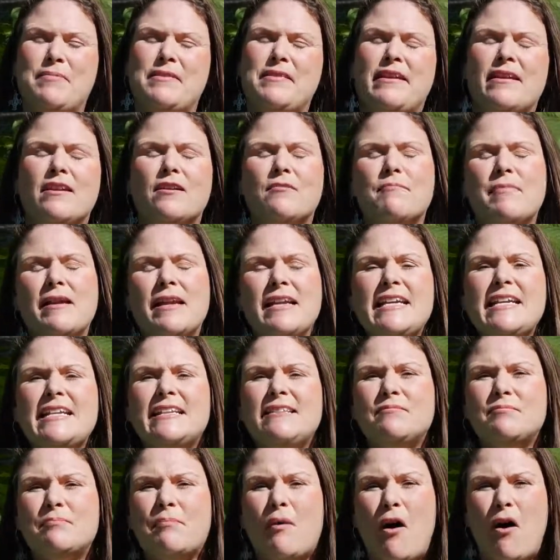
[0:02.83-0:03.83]
and there are
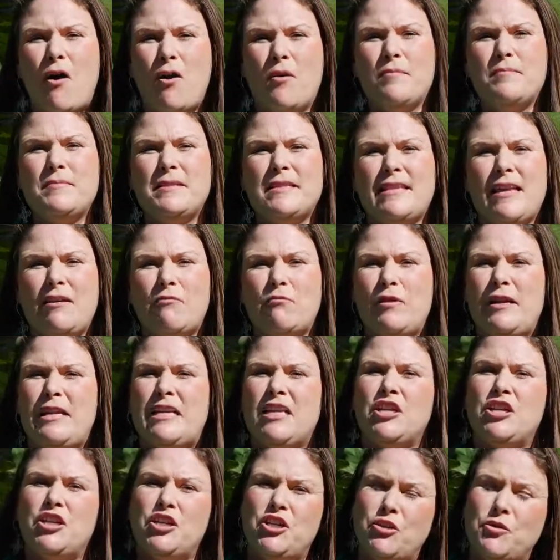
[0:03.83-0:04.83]
many palms that we
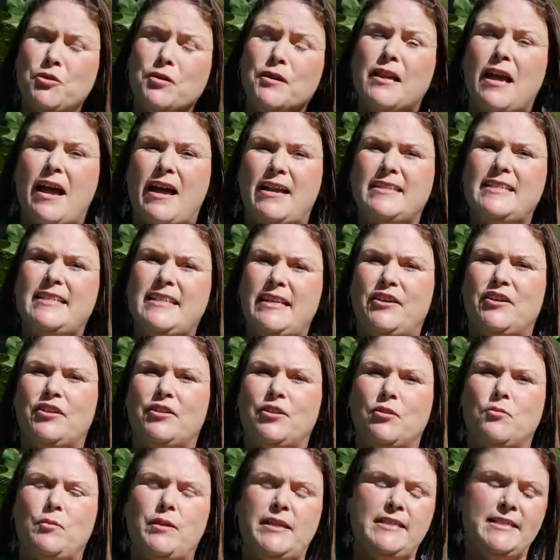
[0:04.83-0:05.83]
can utilize here
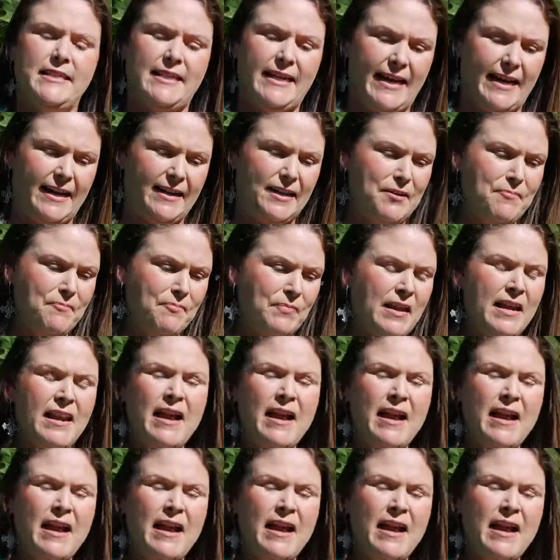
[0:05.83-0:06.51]
in Louisiana.